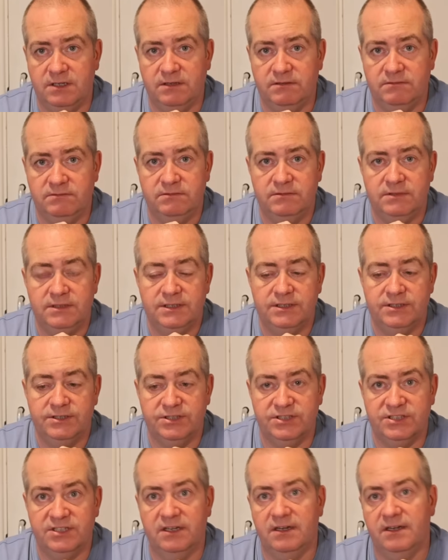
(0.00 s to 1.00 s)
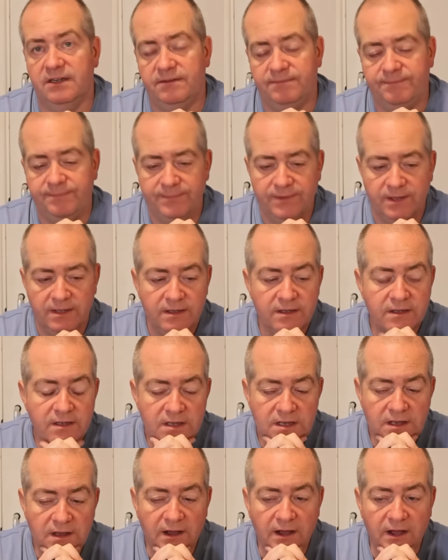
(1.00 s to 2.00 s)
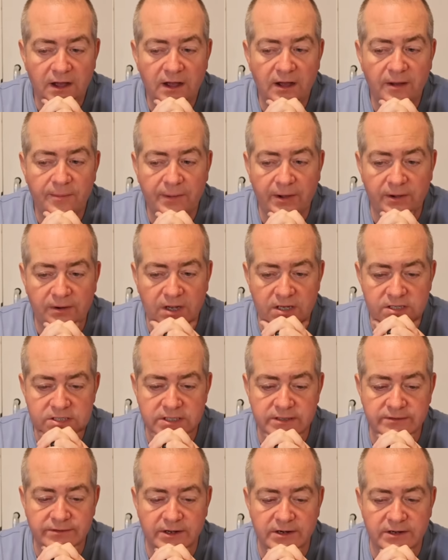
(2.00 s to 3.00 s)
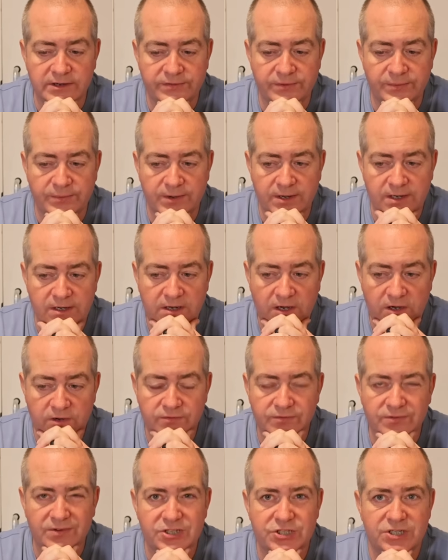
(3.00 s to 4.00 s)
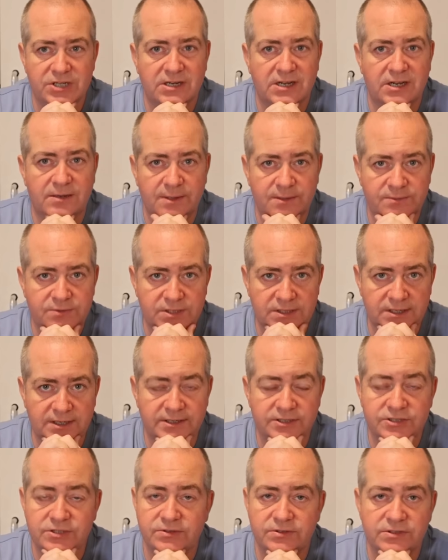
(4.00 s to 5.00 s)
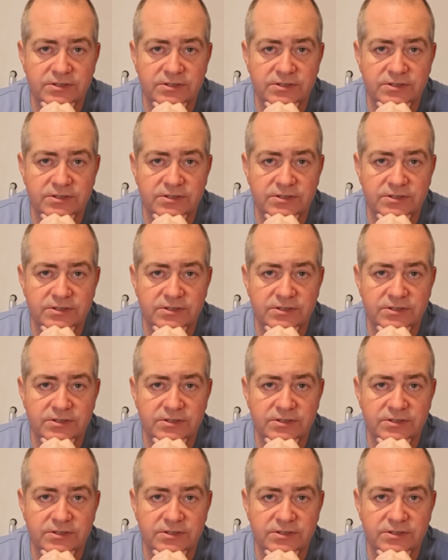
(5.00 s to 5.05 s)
now. She's still in. I'll go and see her again after work. Hopefully she can come home today.